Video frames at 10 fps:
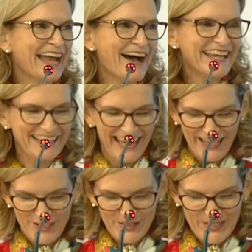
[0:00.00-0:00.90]
nine
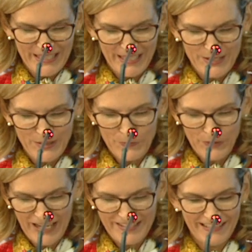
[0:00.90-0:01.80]
agencies
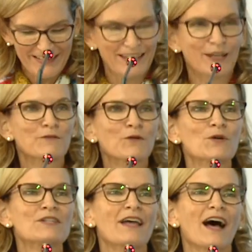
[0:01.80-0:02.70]
present, and of
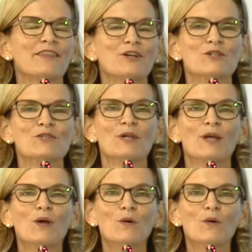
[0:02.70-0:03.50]
course others